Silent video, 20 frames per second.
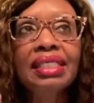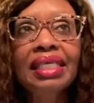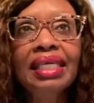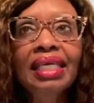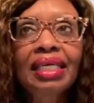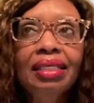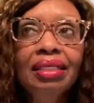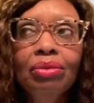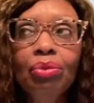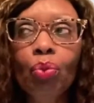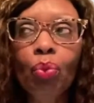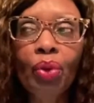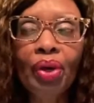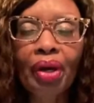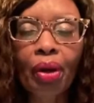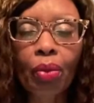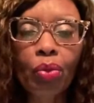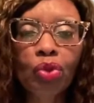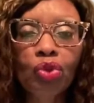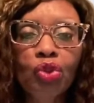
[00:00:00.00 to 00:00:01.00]
and
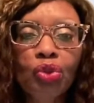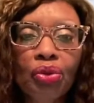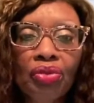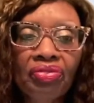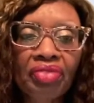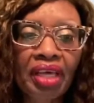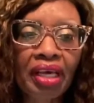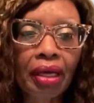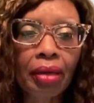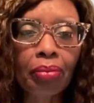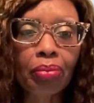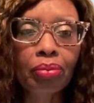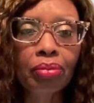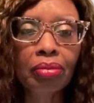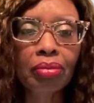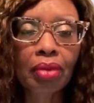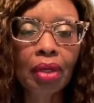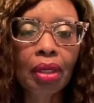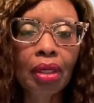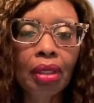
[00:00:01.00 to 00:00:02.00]
where I want you to think
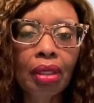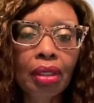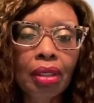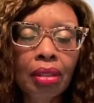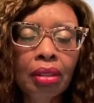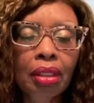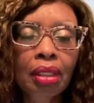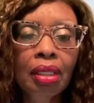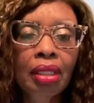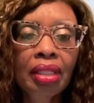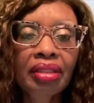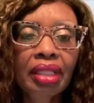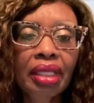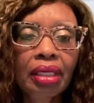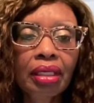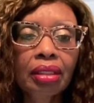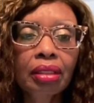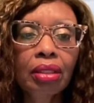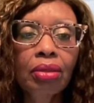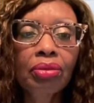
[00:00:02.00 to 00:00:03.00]

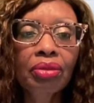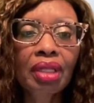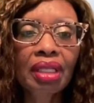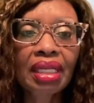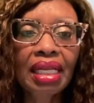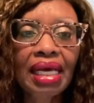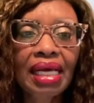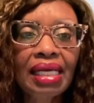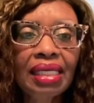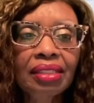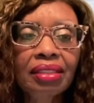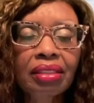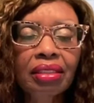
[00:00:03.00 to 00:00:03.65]
along the lines